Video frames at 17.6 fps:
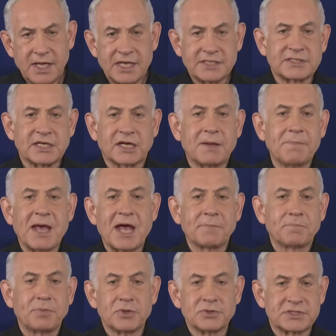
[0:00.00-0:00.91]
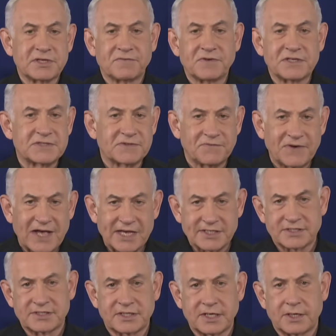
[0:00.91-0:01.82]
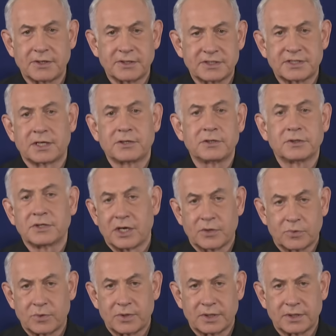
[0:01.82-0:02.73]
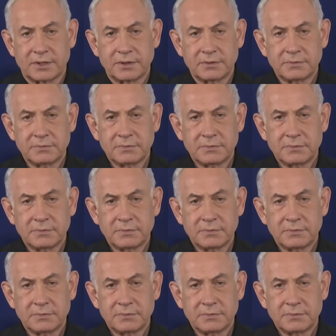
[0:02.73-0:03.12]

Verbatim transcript: as the command posts of its vast terror tunnel network.